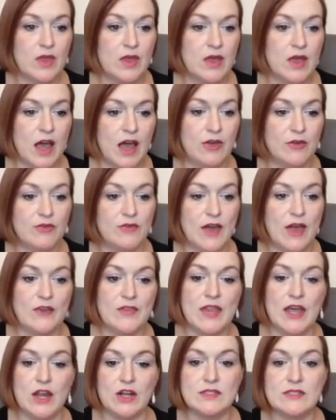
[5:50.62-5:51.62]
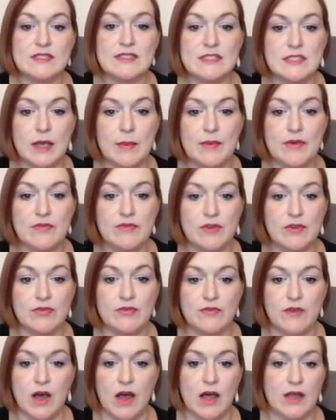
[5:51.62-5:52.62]
I found that on some of the
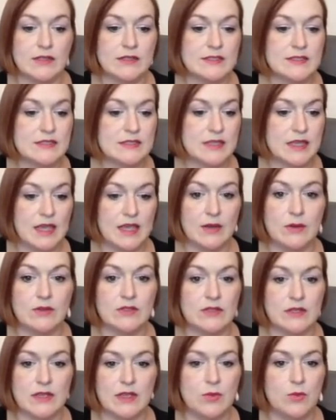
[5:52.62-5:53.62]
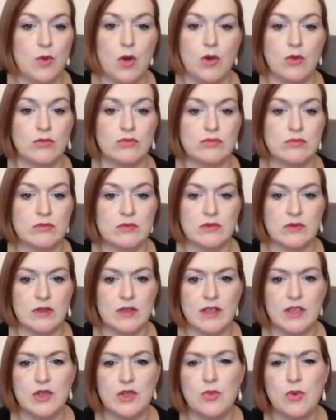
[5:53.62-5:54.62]
fonts, it'll, it won't,
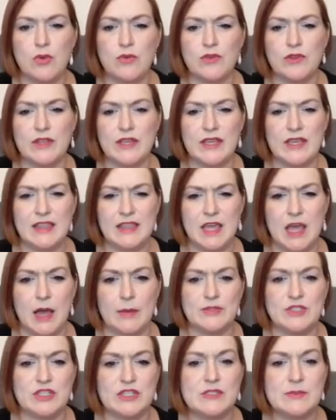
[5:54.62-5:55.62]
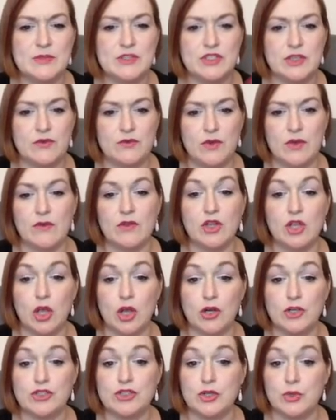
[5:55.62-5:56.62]
you won't really get the option, especially if you have a
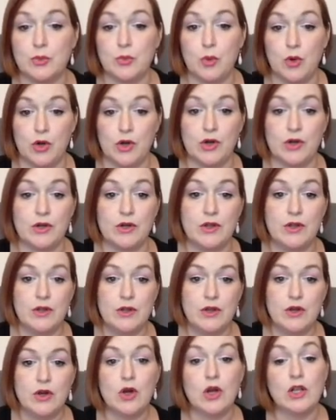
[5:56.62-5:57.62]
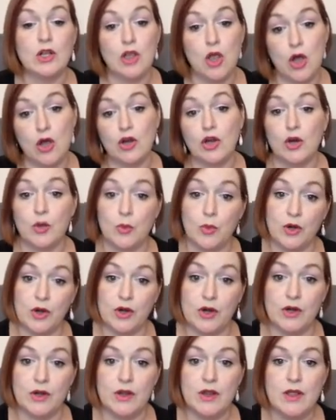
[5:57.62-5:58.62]
larger word or longer
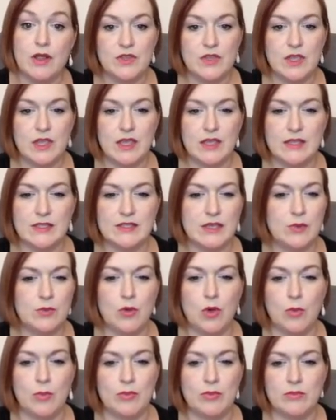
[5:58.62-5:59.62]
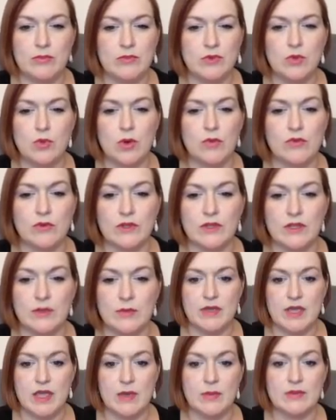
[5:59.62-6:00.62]
word, it, it won't you won't really
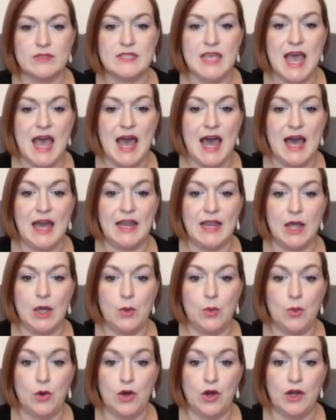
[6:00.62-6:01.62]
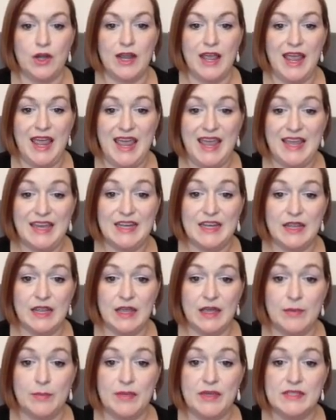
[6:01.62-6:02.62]
able to add a word and
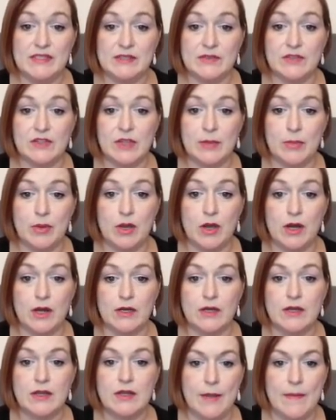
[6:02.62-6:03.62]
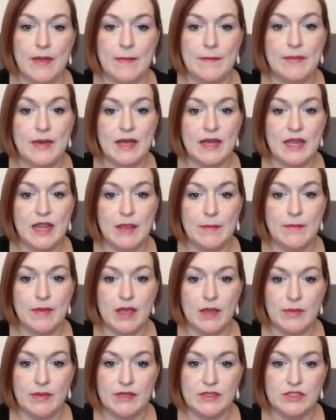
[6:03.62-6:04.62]
a piece of clip art. And my name
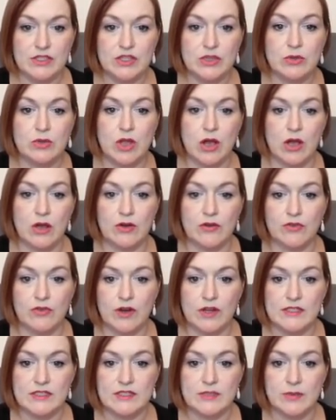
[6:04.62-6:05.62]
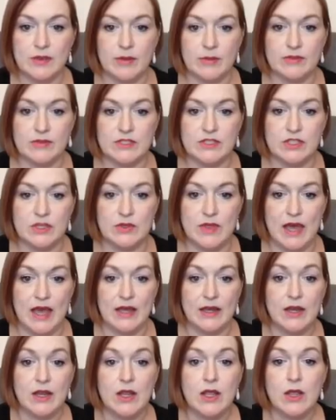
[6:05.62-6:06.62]
might be too long for us to be able to do that.
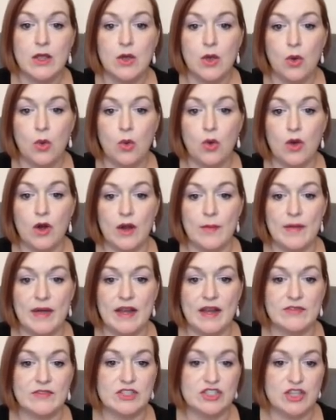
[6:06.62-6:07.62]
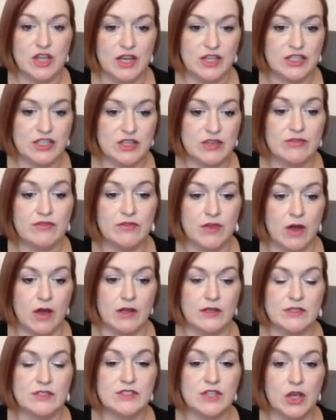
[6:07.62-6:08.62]
Or I might have to change the
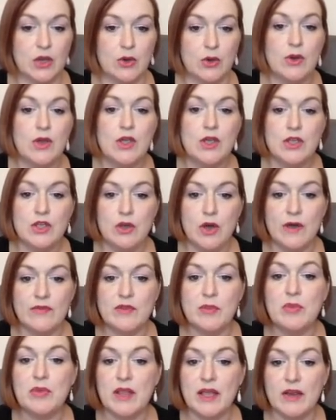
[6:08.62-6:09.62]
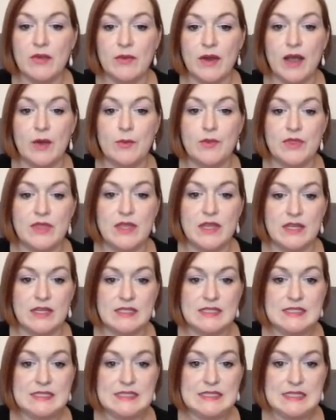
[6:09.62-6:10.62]
font. So you'll have to play around with it
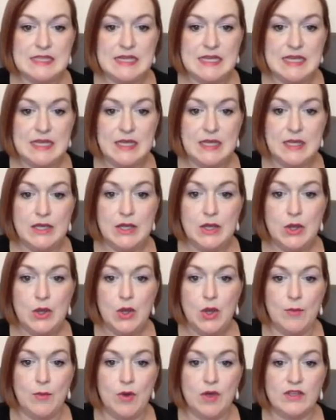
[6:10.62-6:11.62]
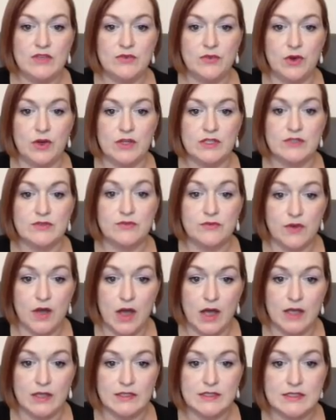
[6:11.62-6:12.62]
and see as far as
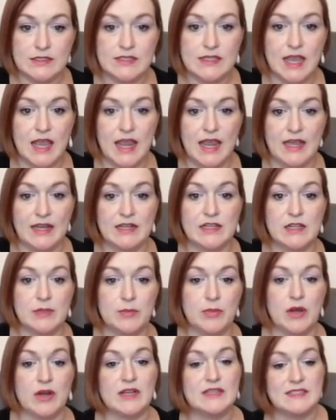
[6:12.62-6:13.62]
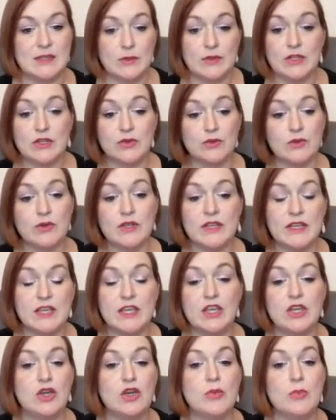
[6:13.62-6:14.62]
fonts and clip art because that would look really
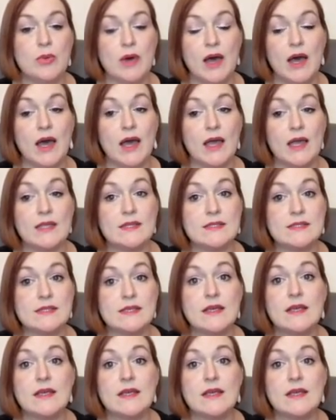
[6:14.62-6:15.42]
cute, but